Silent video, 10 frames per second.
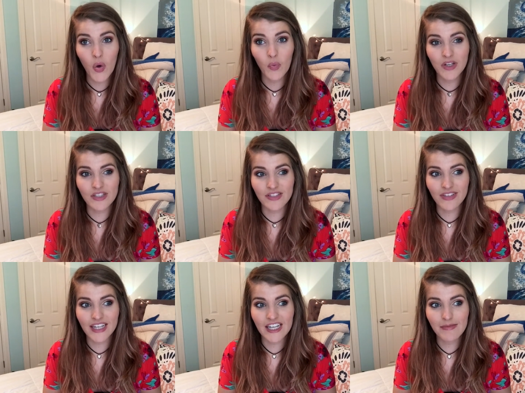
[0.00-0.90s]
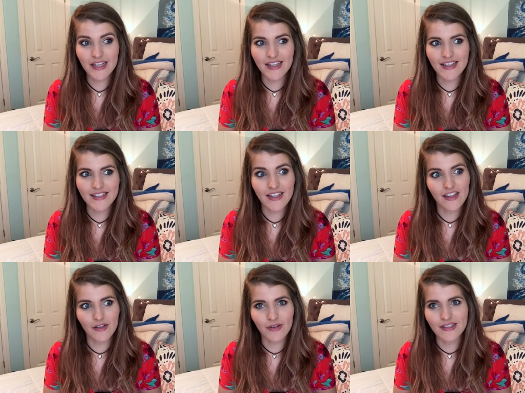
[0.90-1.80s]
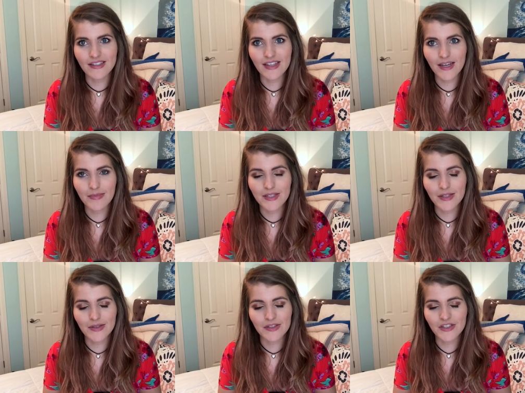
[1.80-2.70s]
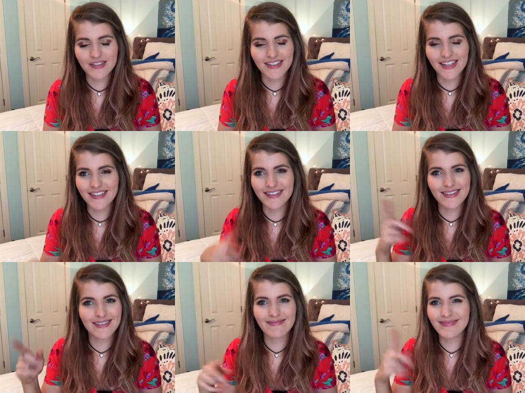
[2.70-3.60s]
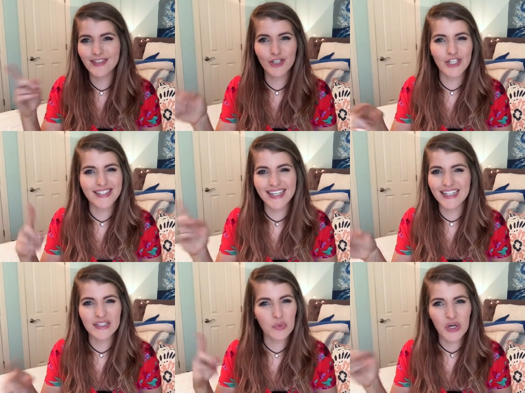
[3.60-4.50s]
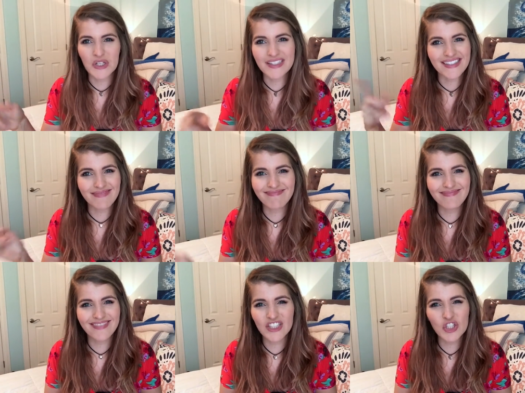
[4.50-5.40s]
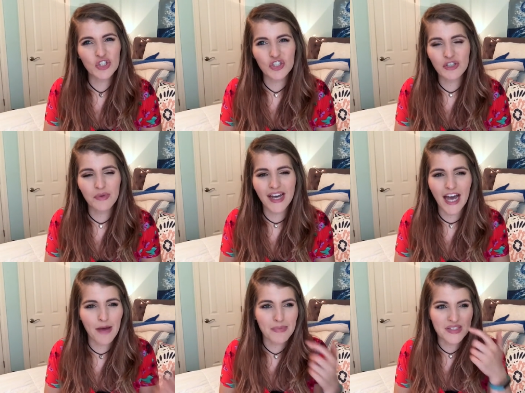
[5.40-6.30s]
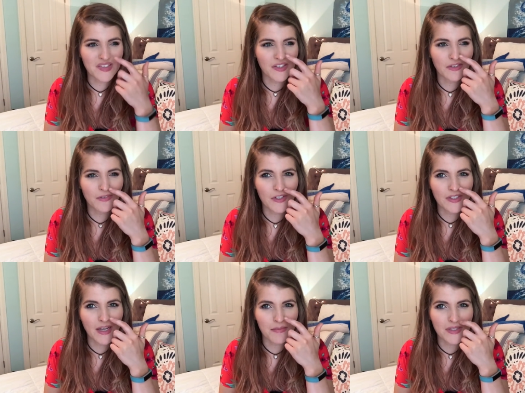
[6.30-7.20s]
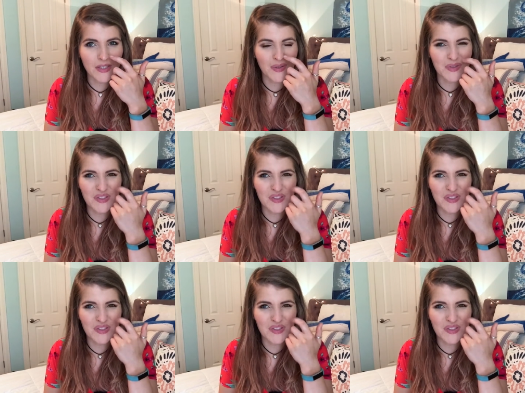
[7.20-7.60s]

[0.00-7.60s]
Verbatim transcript: Which is funny because the rest of the episode, it just gets worse. It's usually what happens on the first episode.